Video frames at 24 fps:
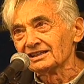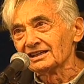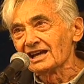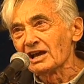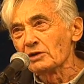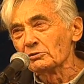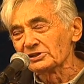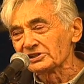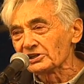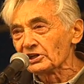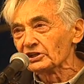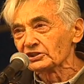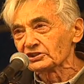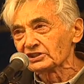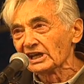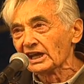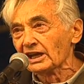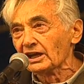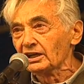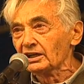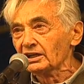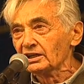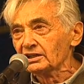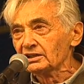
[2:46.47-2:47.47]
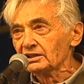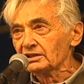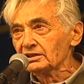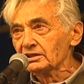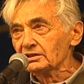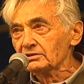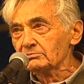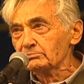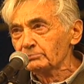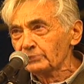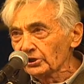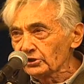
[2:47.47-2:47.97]
I was going to say,
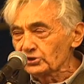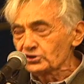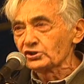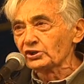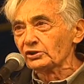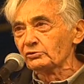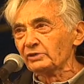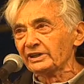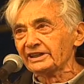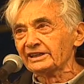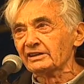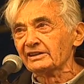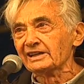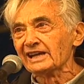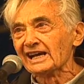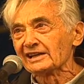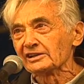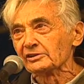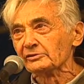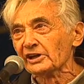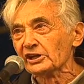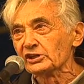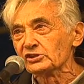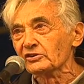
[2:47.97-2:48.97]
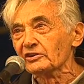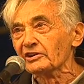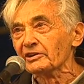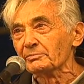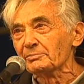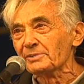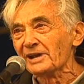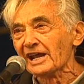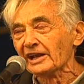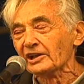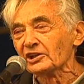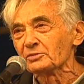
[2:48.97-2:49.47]
Bush should read the Declaration of
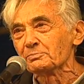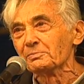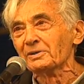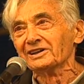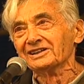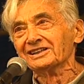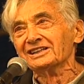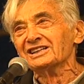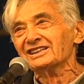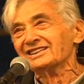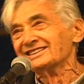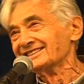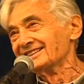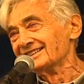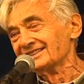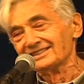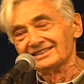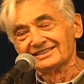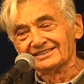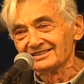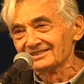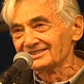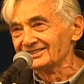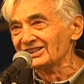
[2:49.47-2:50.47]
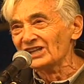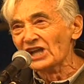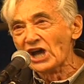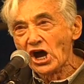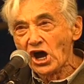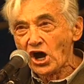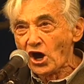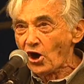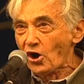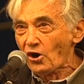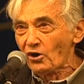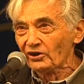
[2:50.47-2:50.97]
Independence, but
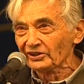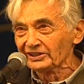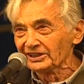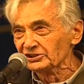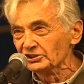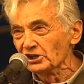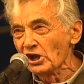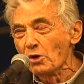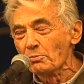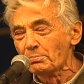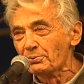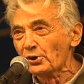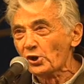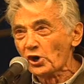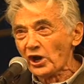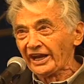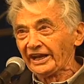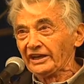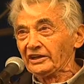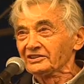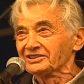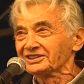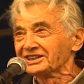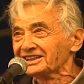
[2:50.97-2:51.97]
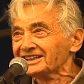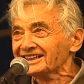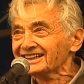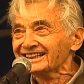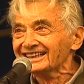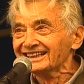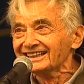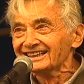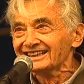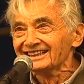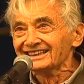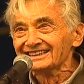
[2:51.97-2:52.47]
no, there's no point.
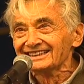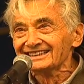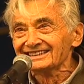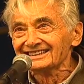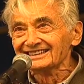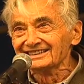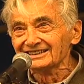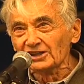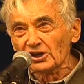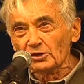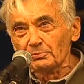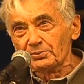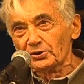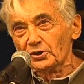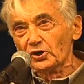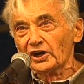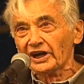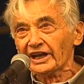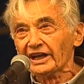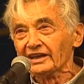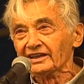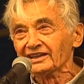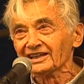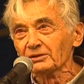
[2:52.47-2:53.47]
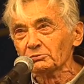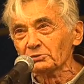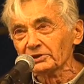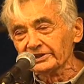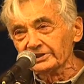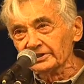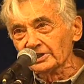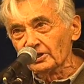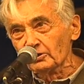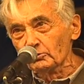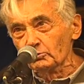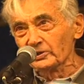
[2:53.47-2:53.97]
There's no point. He wouldn't
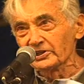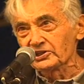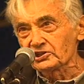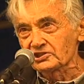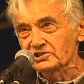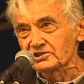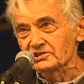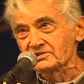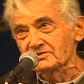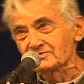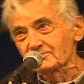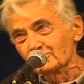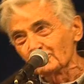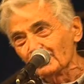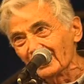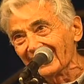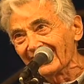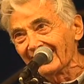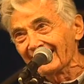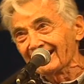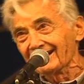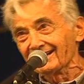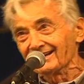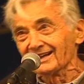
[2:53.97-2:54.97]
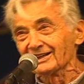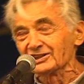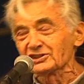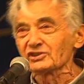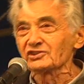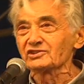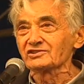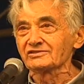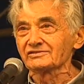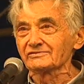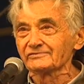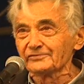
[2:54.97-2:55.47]
know which way
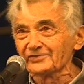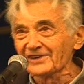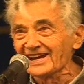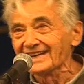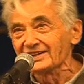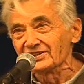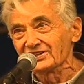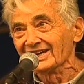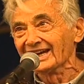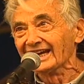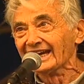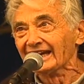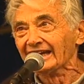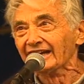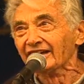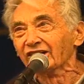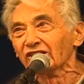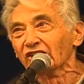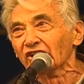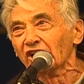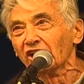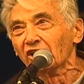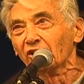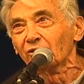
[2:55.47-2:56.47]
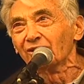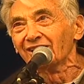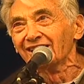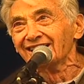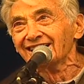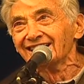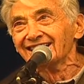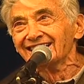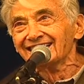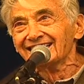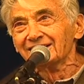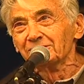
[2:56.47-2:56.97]
it's facing,
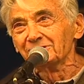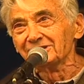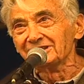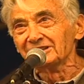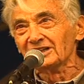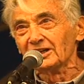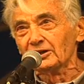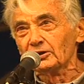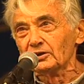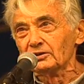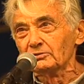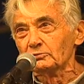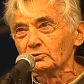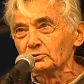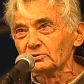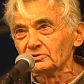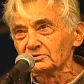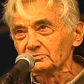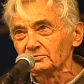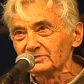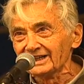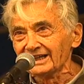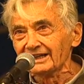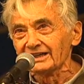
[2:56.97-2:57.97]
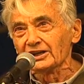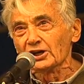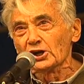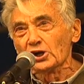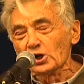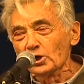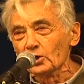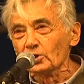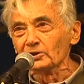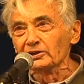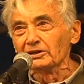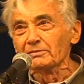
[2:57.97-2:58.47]
wouldn't know where to
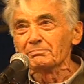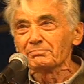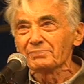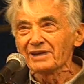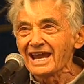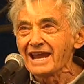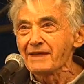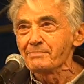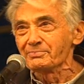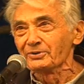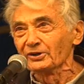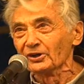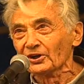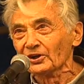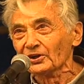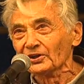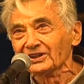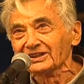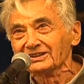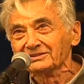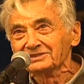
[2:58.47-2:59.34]
hold the paper.